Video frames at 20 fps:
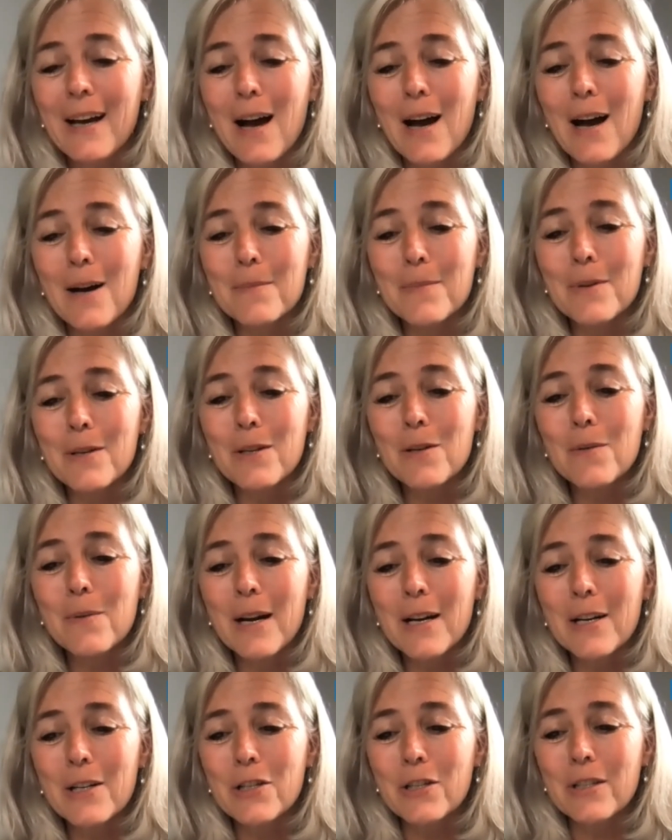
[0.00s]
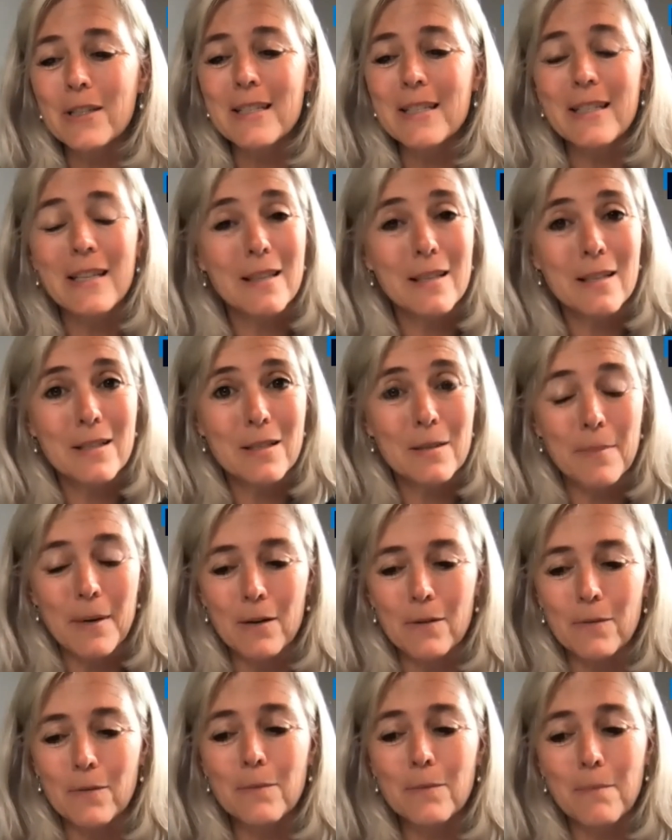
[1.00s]
um, you actually say this
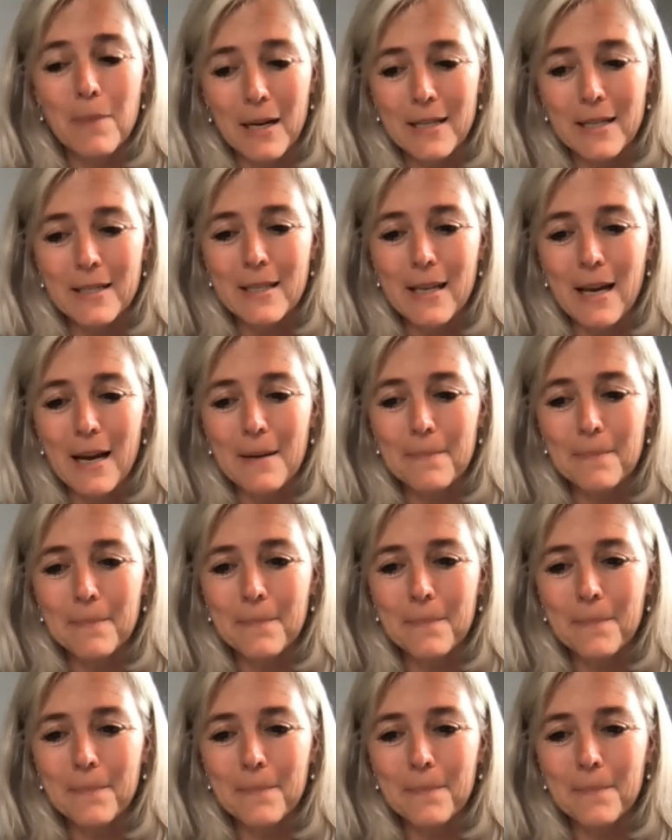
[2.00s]
about mindset.